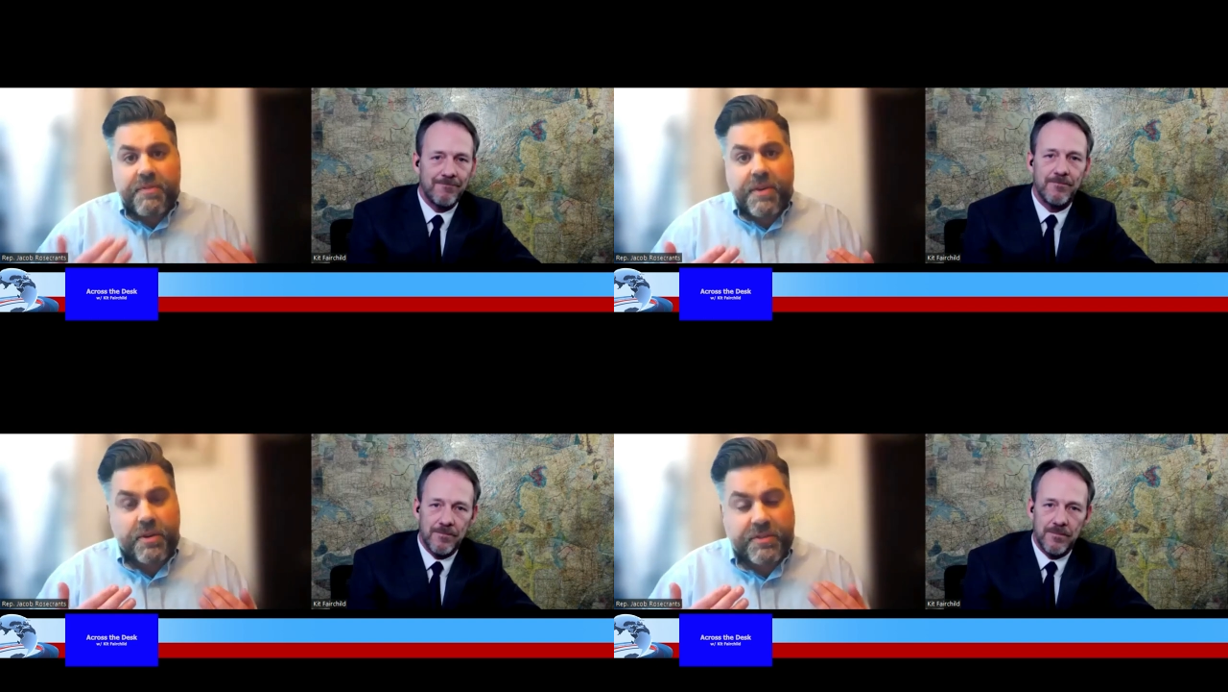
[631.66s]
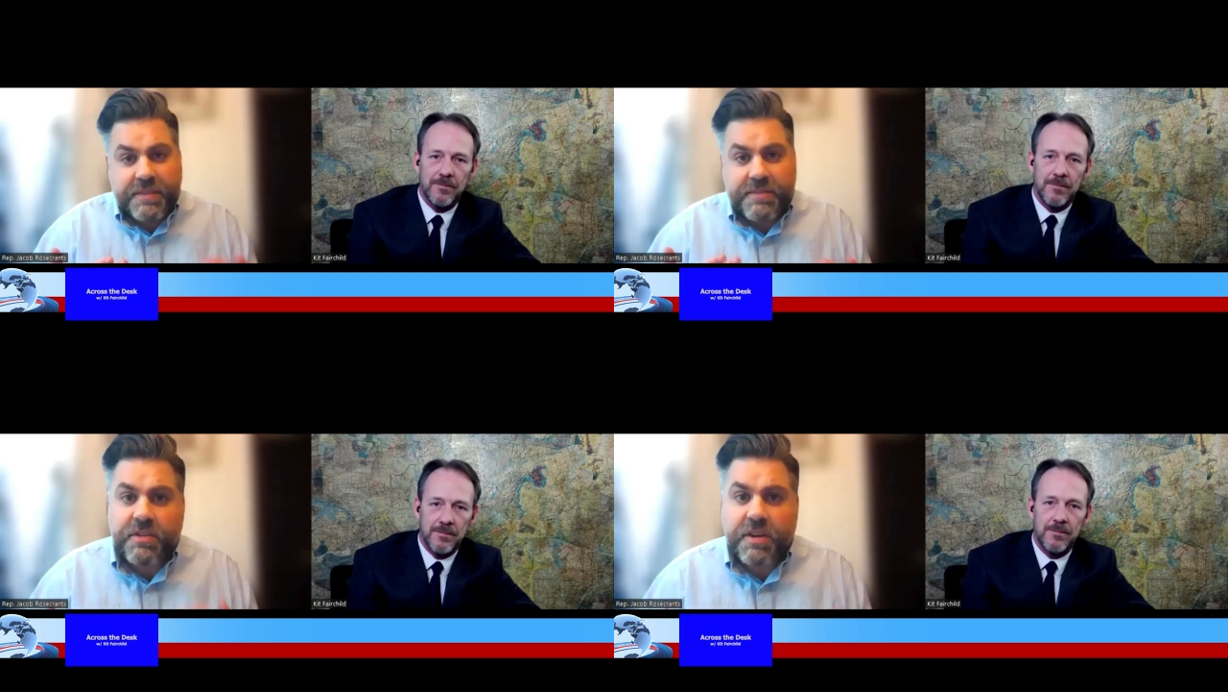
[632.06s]
Speaker 1: mm-hmm. of folks,
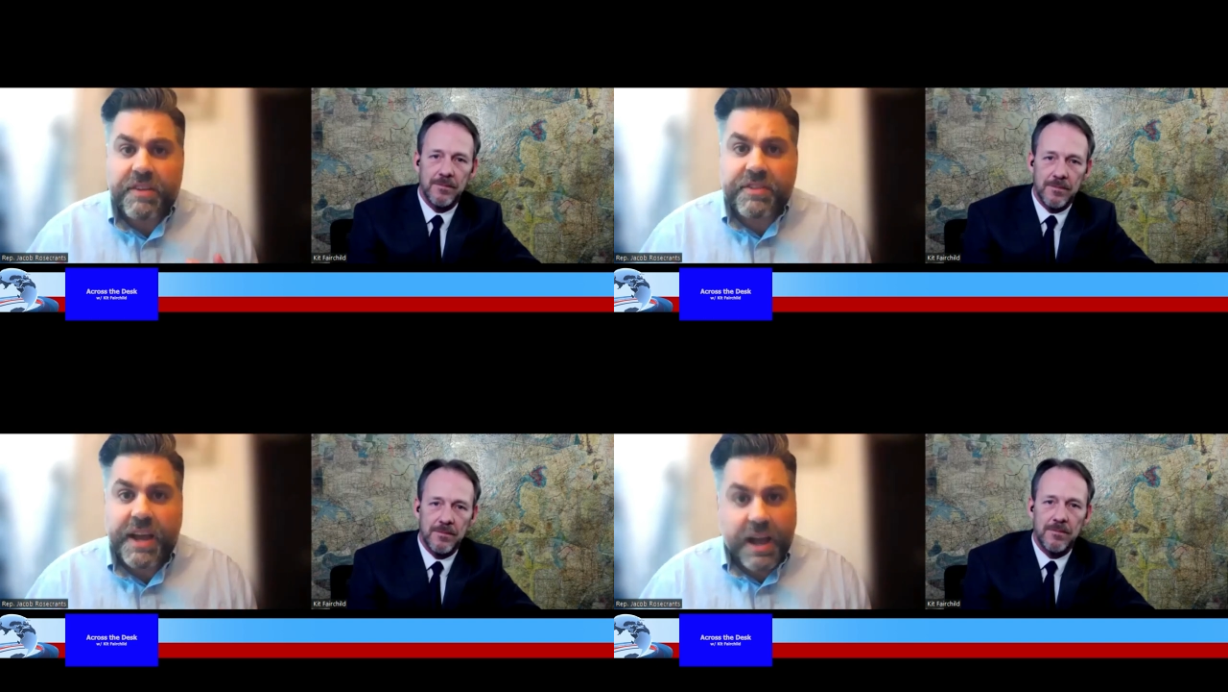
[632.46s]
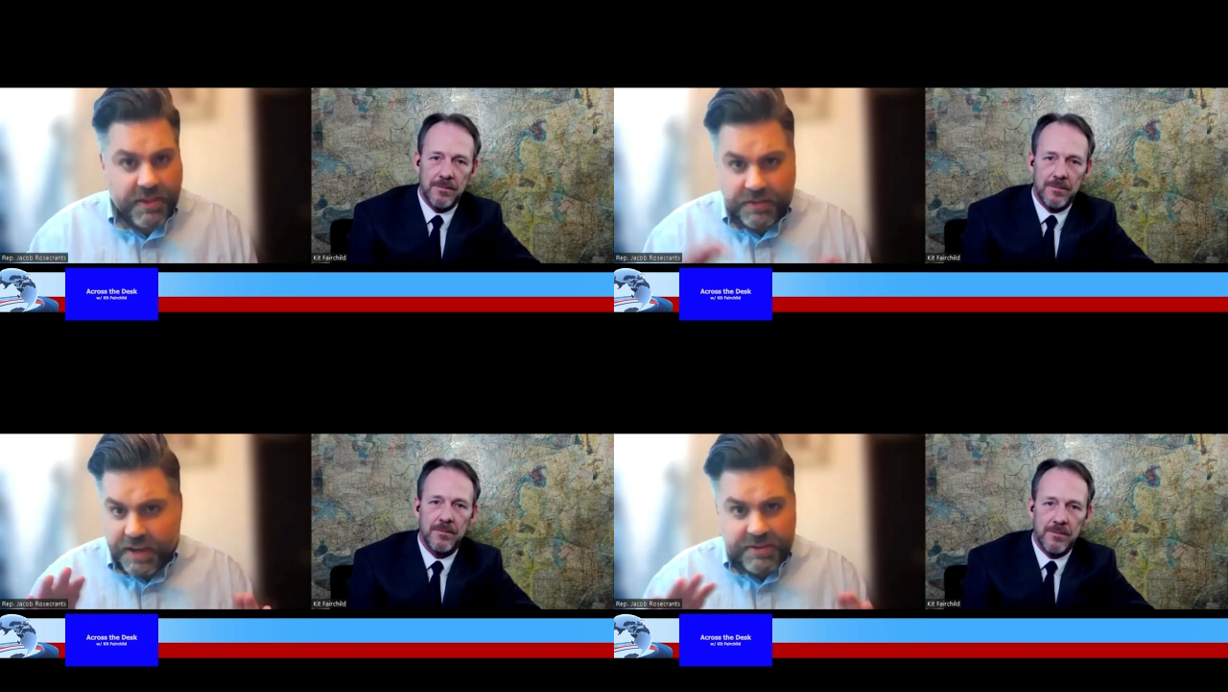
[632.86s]
even across the aisle,
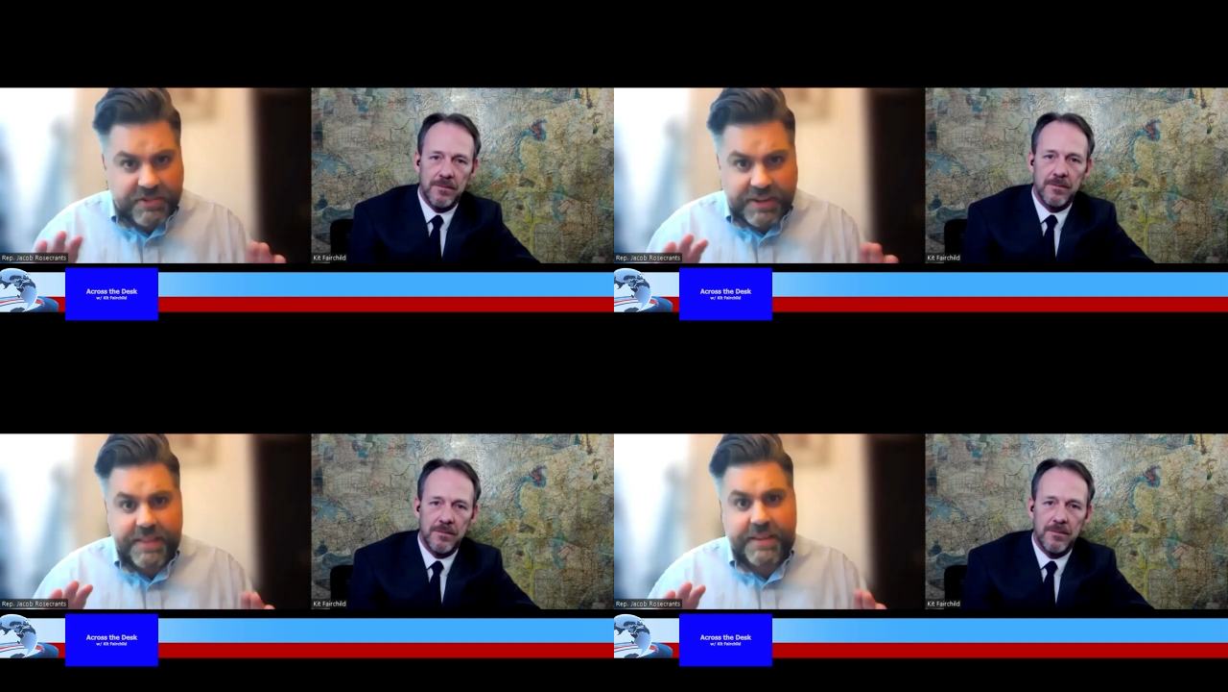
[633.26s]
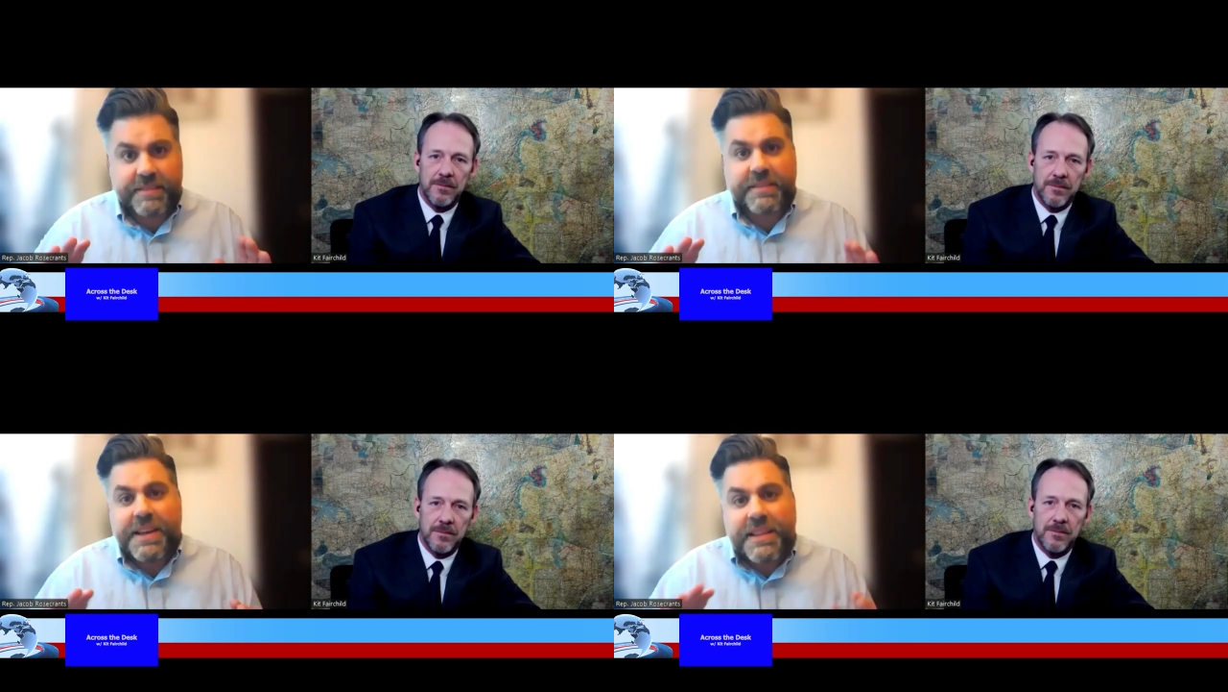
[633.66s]
they'll never say
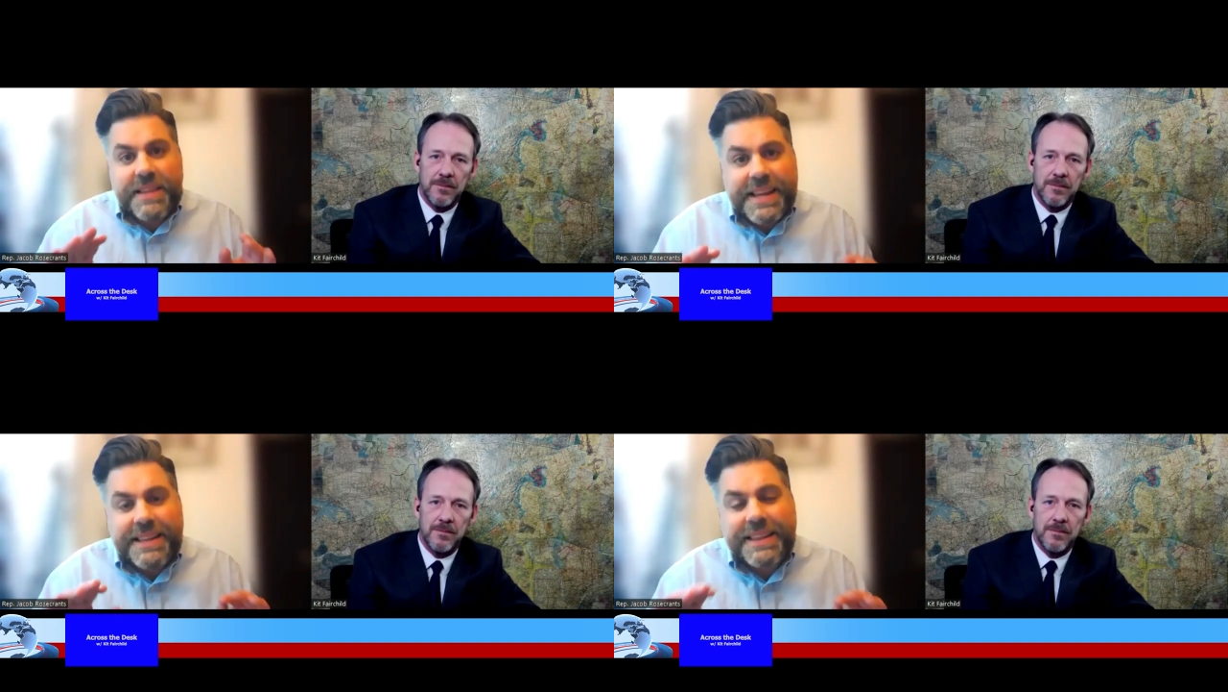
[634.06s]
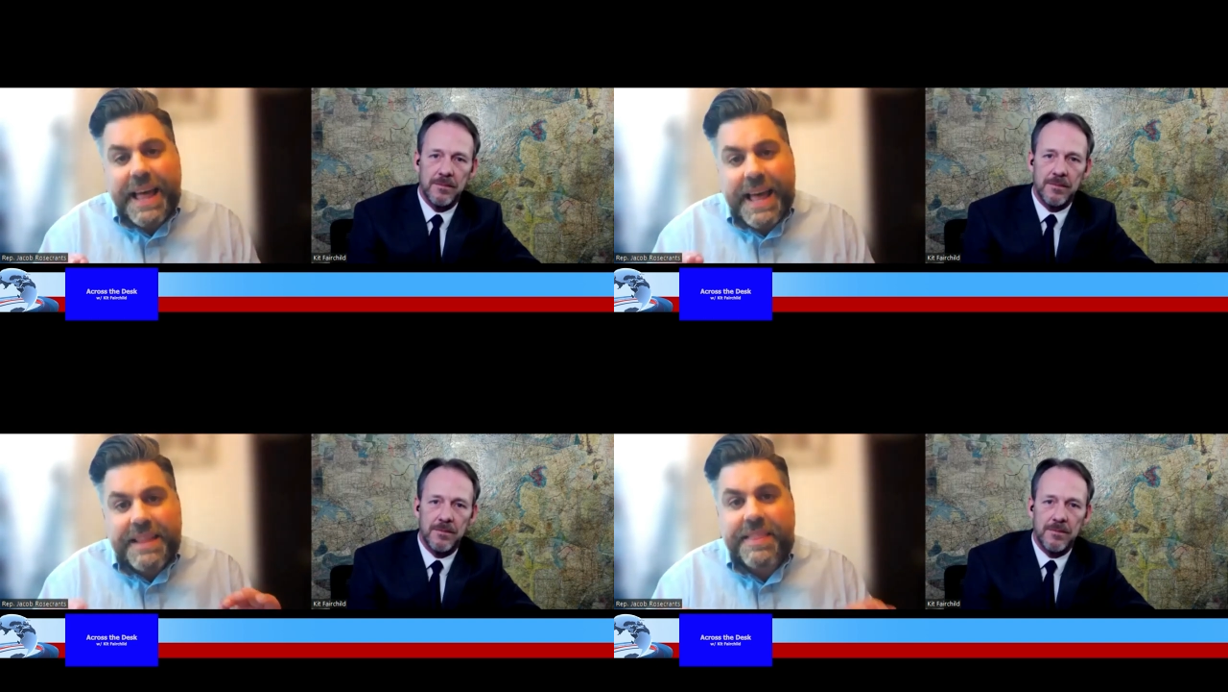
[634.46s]
this. They didn't
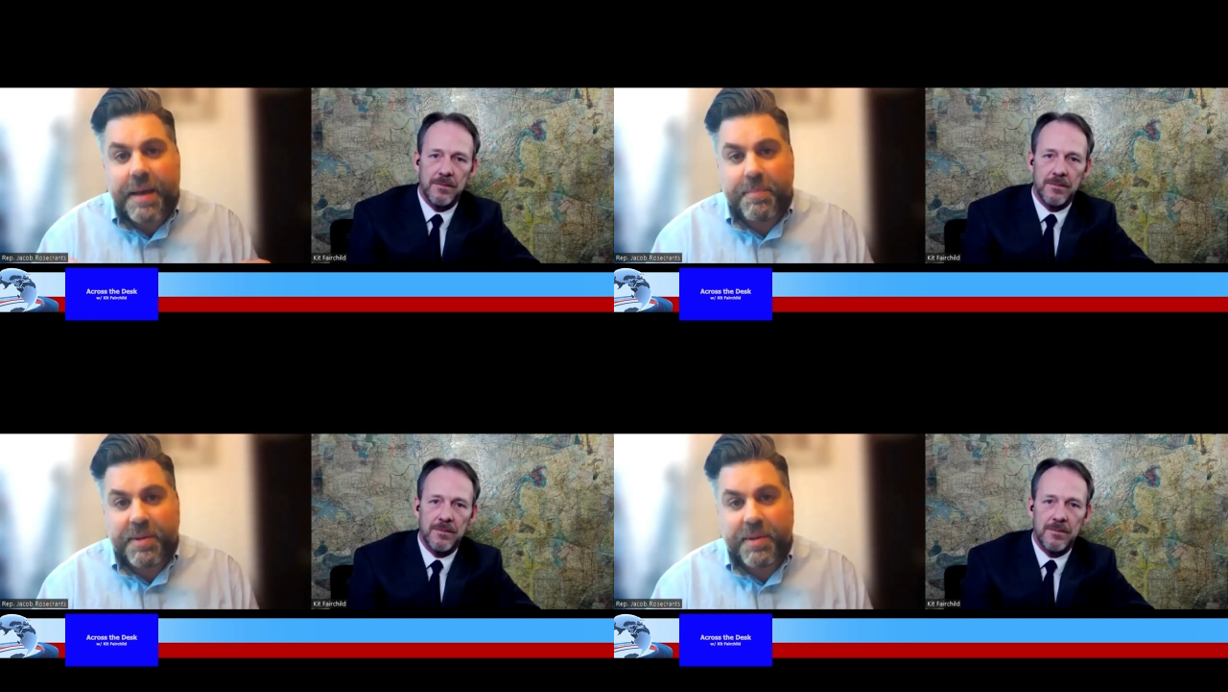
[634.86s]
like that